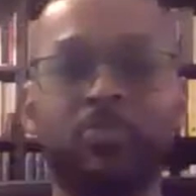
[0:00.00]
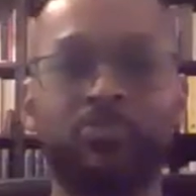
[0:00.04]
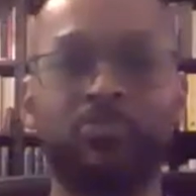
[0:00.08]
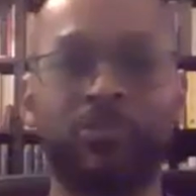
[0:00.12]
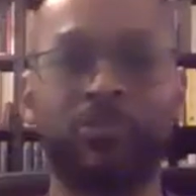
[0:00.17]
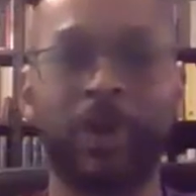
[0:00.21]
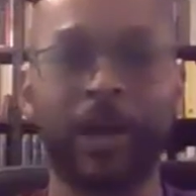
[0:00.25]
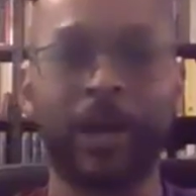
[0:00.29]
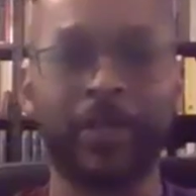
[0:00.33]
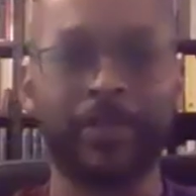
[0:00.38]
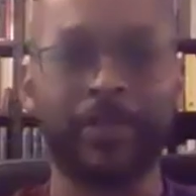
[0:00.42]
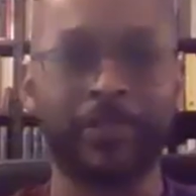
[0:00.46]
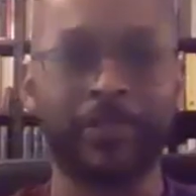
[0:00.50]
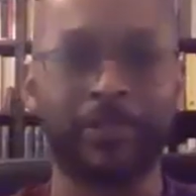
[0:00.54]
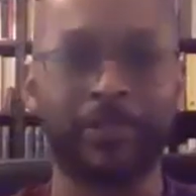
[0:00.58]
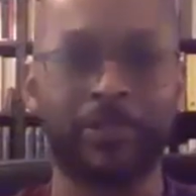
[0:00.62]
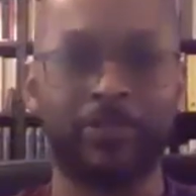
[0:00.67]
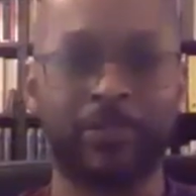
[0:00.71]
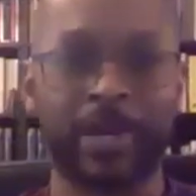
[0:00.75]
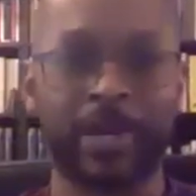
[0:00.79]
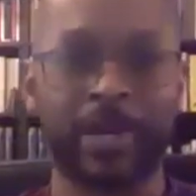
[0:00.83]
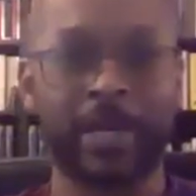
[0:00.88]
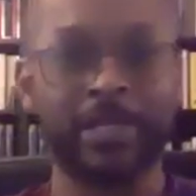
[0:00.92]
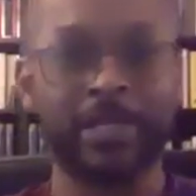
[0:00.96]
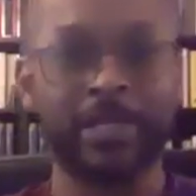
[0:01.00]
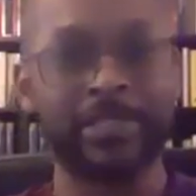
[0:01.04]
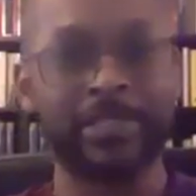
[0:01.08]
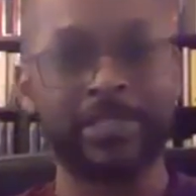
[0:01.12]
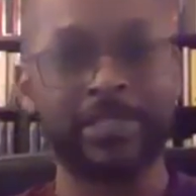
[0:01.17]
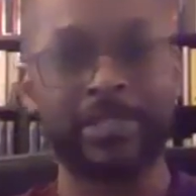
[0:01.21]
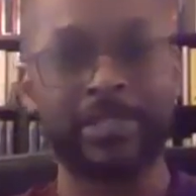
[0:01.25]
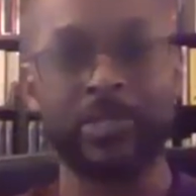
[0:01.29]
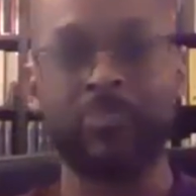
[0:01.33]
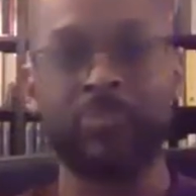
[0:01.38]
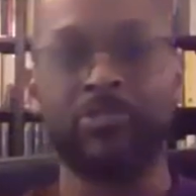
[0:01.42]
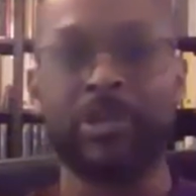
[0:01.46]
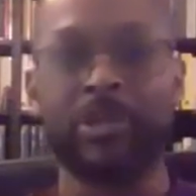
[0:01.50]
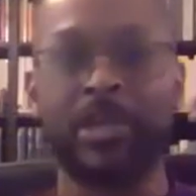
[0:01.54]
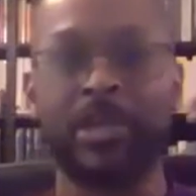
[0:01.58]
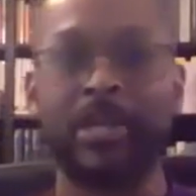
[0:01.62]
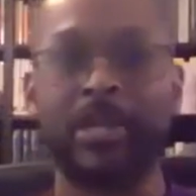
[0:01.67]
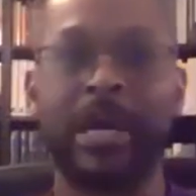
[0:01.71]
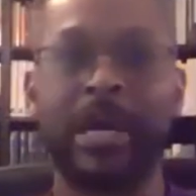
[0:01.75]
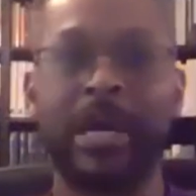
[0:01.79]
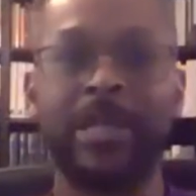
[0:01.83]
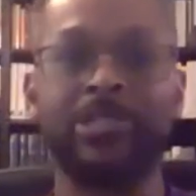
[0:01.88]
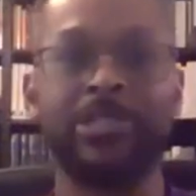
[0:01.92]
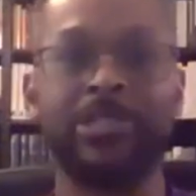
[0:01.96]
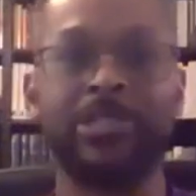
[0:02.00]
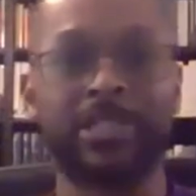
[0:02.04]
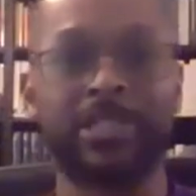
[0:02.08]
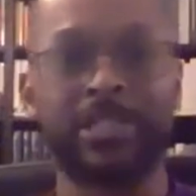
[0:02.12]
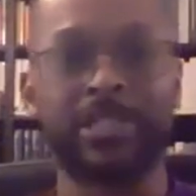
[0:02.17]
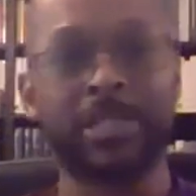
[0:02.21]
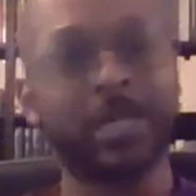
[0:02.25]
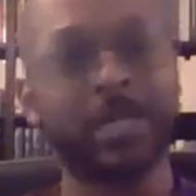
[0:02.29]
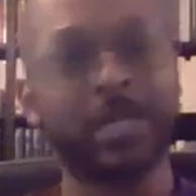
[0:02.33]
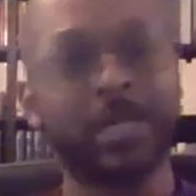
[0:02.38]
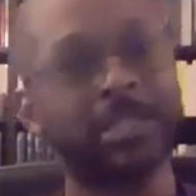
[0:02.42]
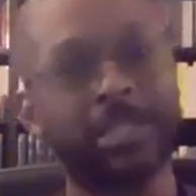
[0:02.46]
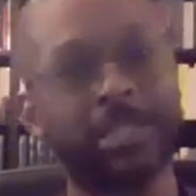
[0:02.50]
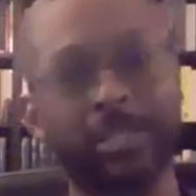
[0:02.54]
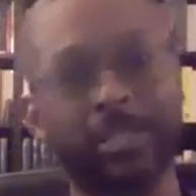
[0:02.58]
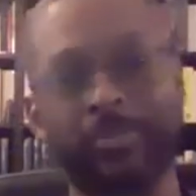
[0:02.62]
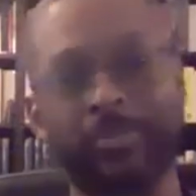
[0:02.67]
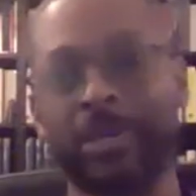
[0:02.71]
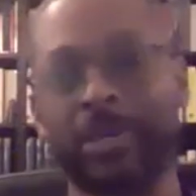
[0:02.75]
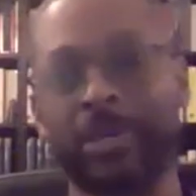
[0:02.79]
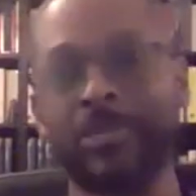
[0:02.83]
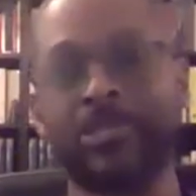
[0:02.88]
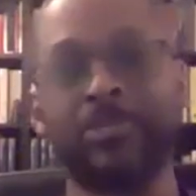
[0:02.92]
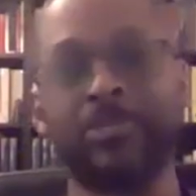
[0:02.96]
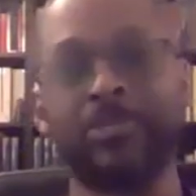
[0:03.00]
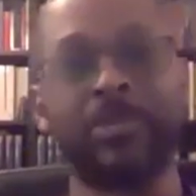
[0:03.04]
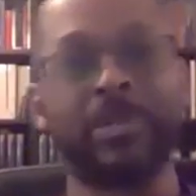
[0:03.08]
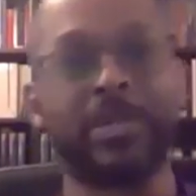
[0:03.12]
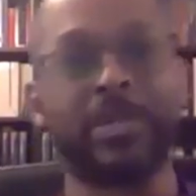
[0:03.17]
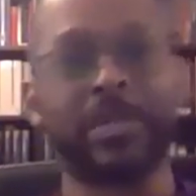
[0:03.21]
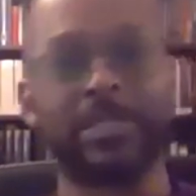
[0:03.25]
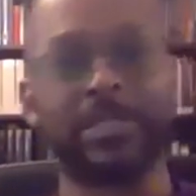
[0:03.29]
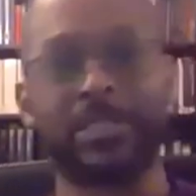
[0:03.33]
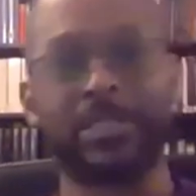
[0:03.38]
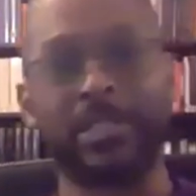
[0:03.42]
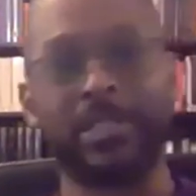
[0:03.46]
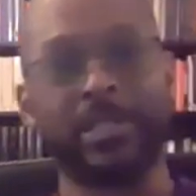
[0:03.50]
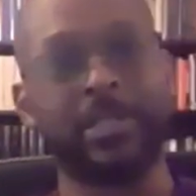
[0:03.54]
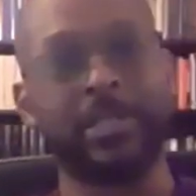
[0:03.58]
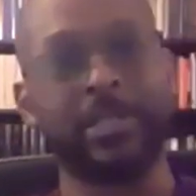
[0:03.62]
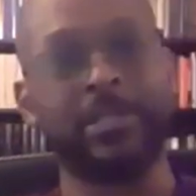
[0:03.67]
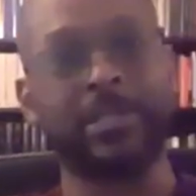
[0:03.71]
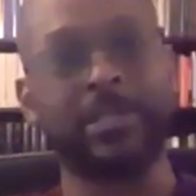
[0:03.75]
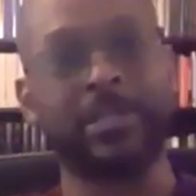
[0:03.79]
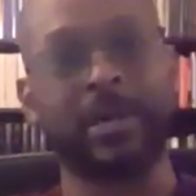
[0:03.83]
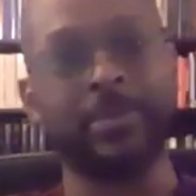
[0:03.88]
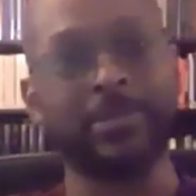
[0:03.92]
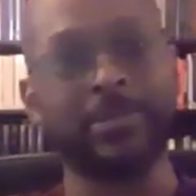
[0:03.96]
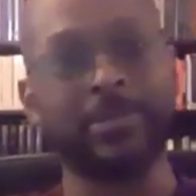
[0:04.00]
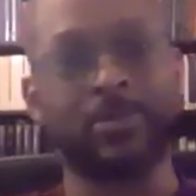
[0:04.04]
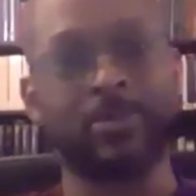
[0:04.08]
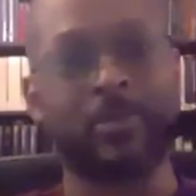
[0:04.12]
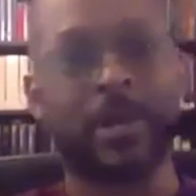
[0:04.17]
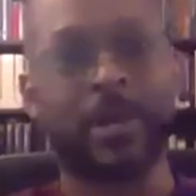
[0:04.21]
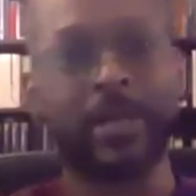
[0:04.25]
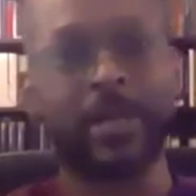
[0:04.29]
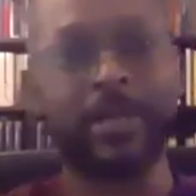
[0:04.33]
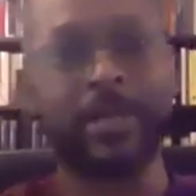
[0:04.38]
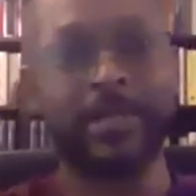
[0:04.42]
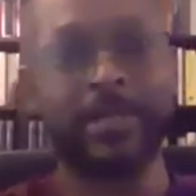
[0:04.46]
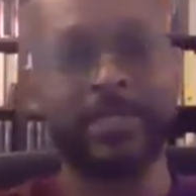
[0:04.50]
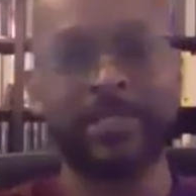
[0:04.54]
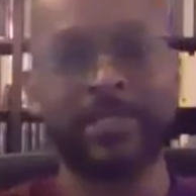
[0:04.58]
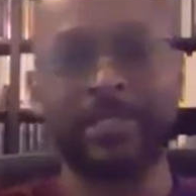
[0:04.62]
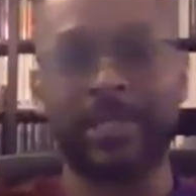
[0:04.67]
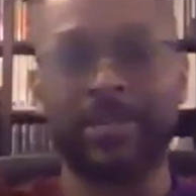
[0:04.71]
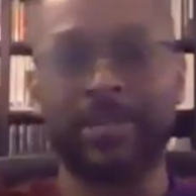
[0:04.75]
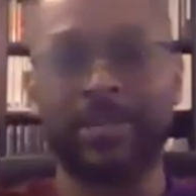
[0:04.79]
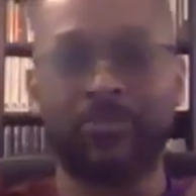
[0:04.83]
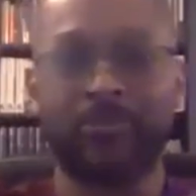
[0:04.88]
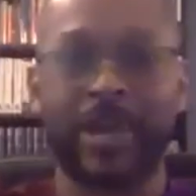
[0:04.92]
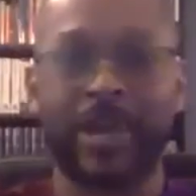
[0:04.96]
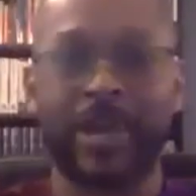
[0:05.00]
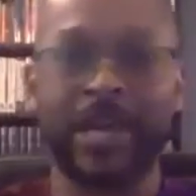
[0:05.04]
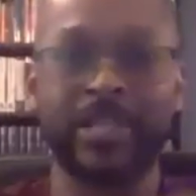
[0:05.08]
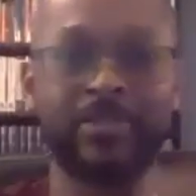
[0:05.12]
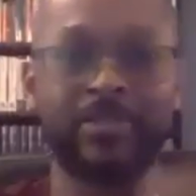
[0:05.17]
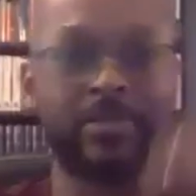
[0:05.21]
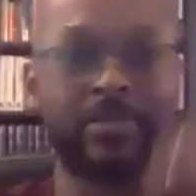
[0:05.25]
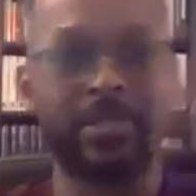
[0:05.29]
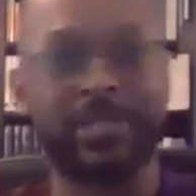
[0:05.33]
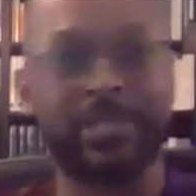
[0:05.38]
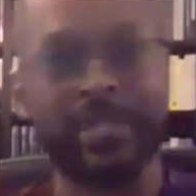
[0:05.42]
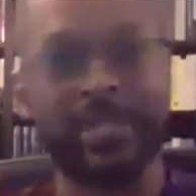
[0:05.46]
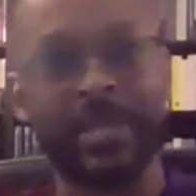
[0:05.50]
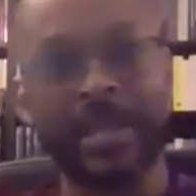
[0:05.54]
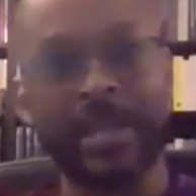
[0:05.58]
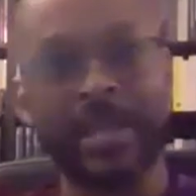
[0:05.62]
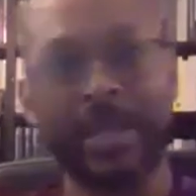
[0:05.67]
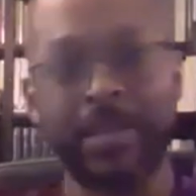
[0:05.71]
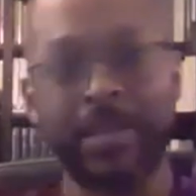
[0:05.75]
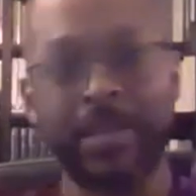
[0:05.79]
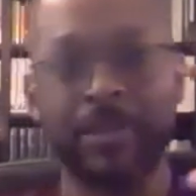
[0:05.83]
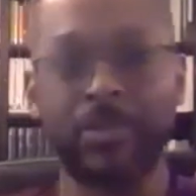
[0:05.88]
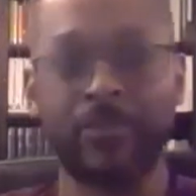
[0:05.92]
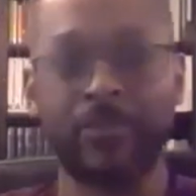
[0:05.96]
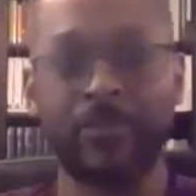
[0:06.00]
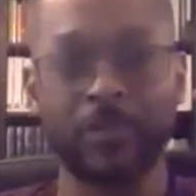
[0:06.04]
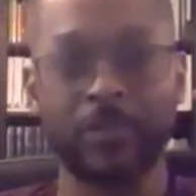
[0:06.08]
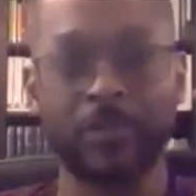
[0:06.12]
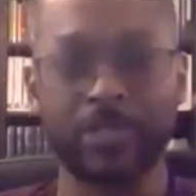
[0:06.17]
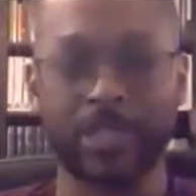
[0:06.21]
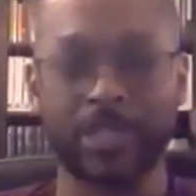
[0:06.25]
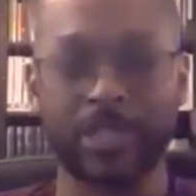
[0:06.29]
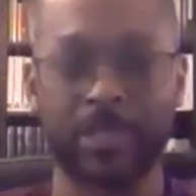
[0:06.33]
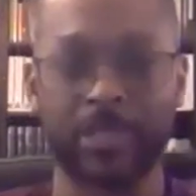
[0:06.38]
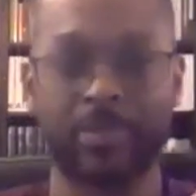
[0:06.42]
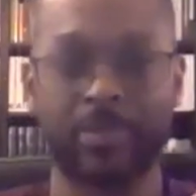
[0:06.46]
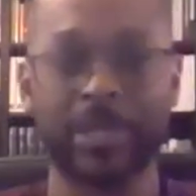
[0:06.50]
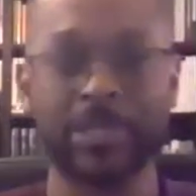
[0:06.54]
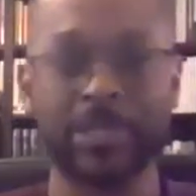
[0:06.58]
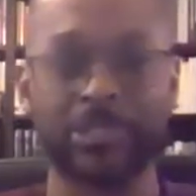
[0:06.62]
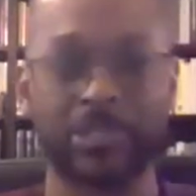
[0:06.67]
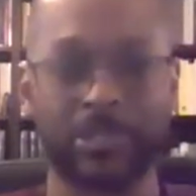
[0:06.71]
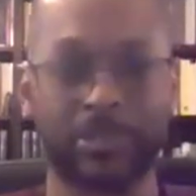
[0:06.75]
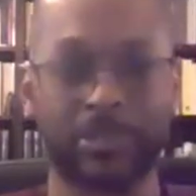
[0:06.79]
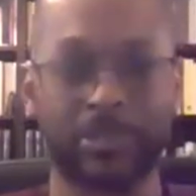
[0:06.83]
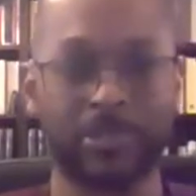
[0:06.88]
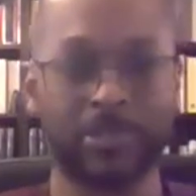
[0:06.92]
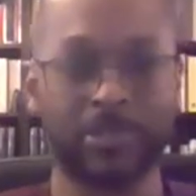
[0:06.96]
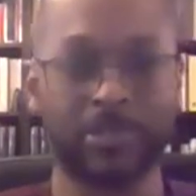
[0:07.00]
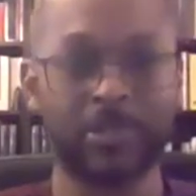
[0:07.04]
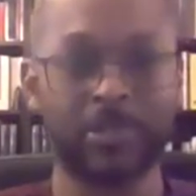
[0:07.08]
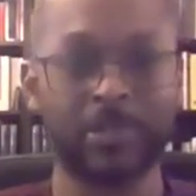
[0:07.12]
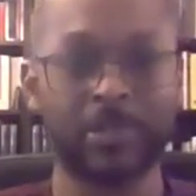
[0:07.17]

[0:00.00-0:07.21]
broaden your horizons and you bring not just Celestius, but also Augustine and Thomas Aquinas and Erasmus and other folks into the picture,